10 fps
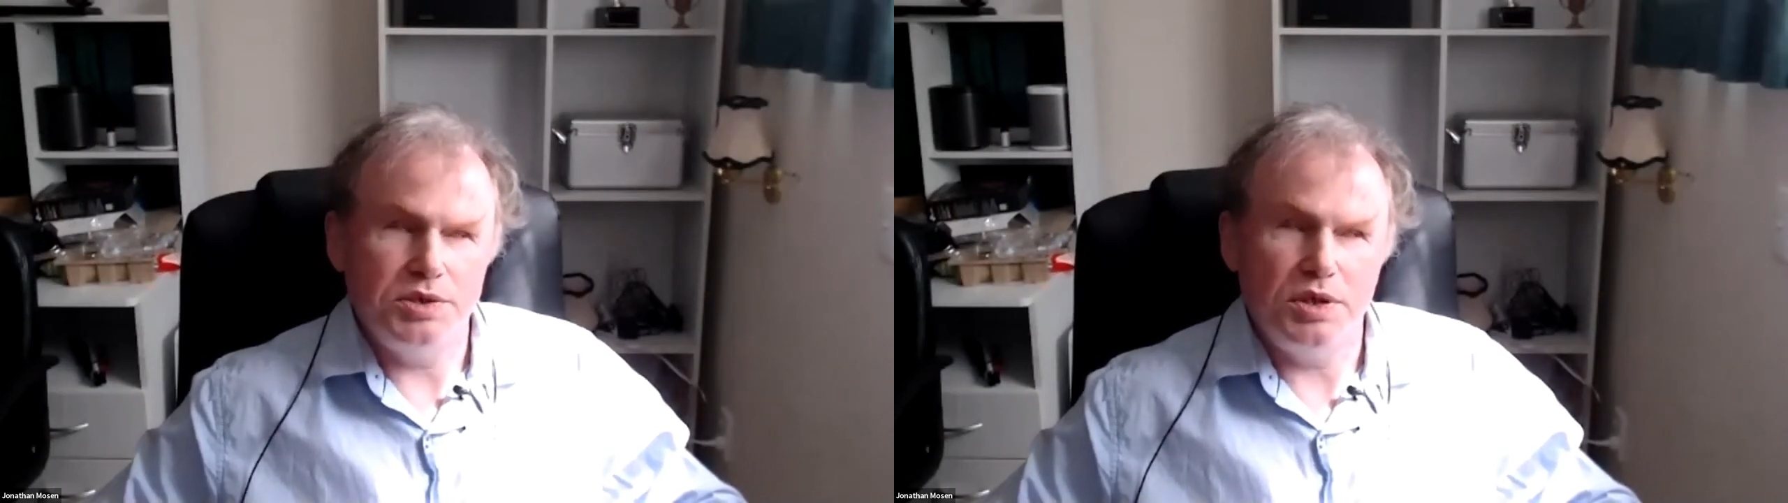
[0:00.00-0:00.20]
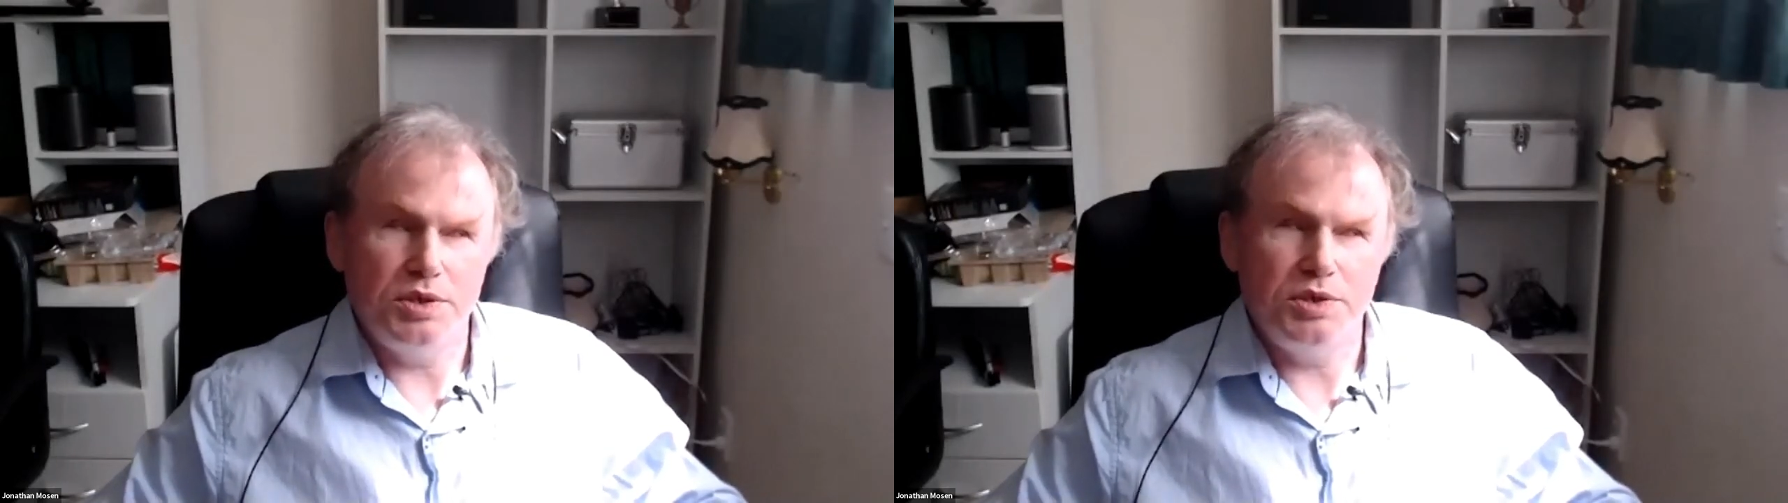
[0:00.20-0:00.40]

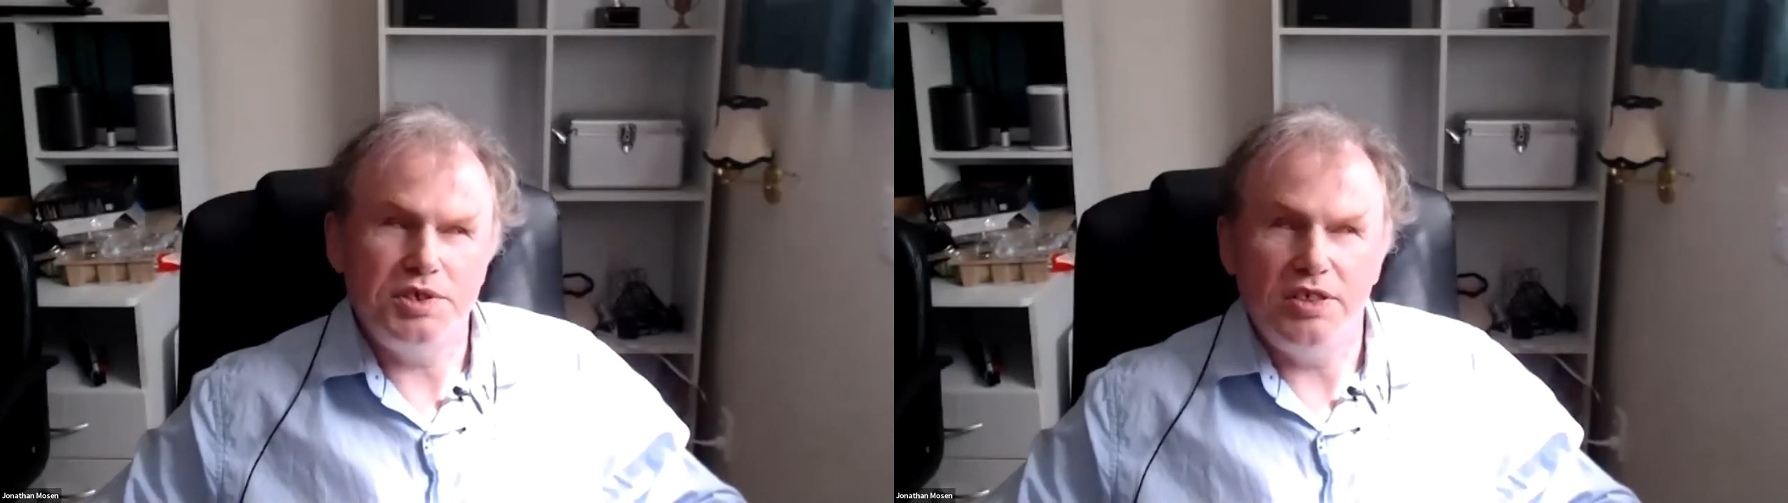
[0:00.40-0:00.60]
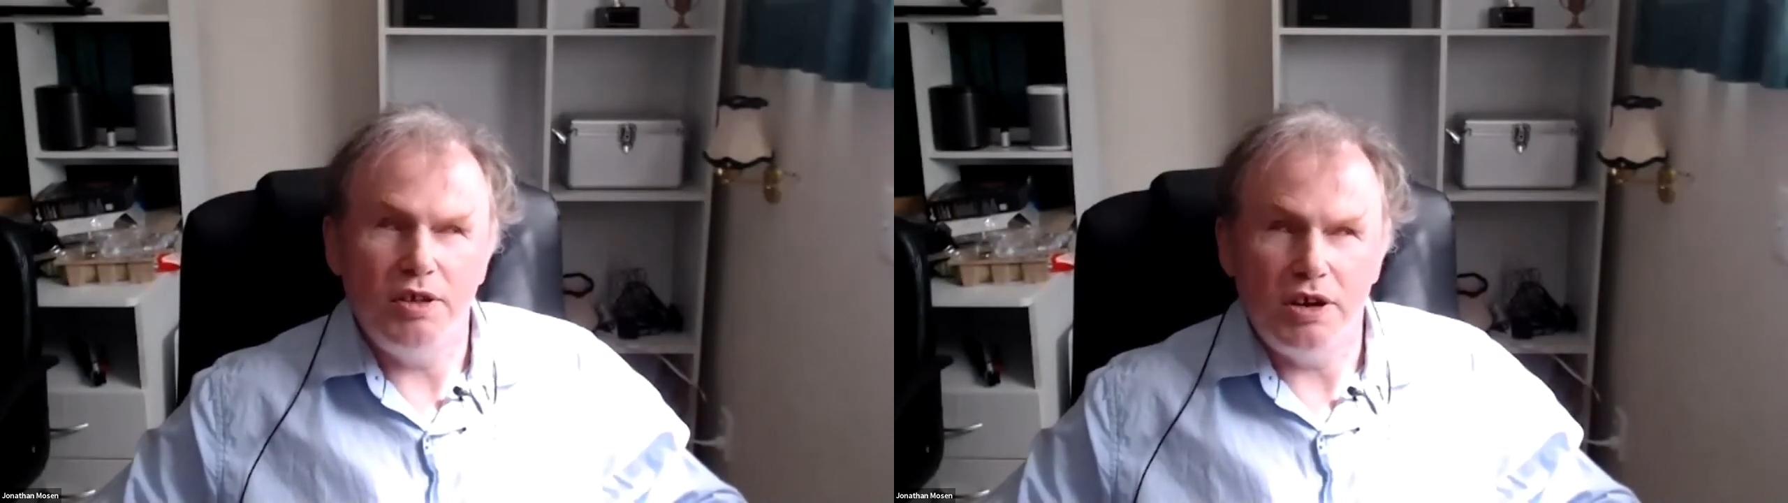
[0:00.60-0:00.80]
to this
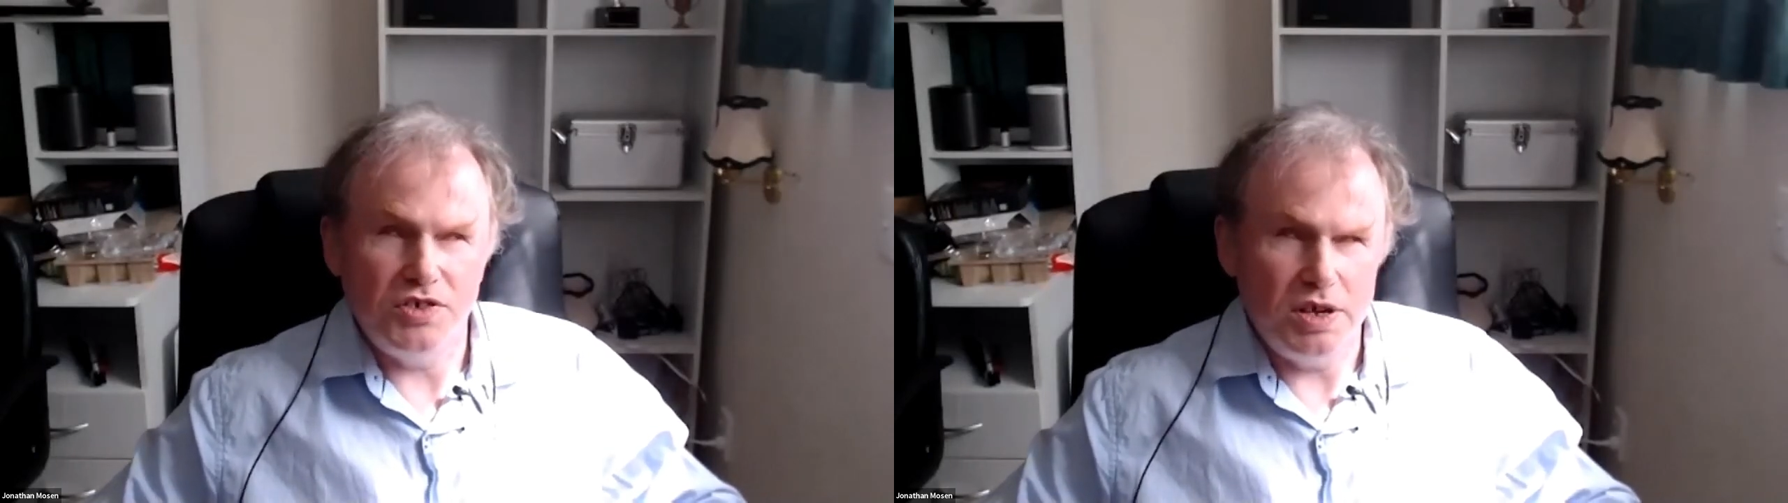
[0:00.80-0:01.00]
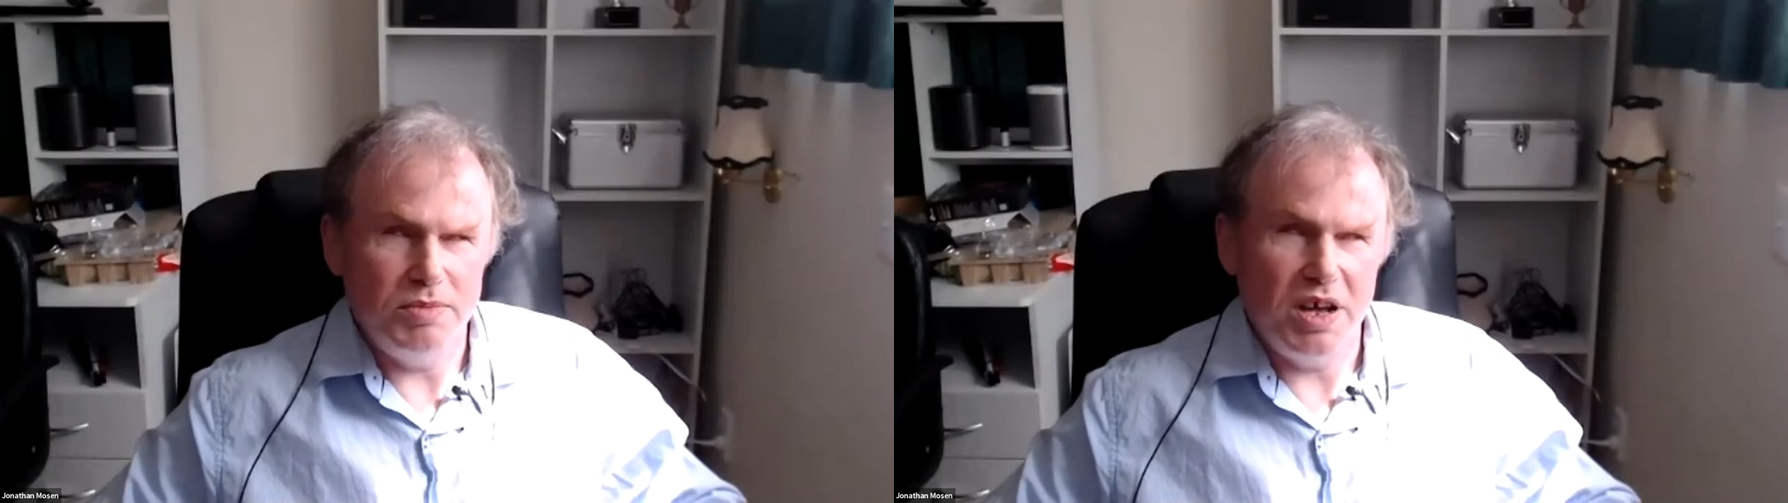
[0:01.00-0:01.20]
technology.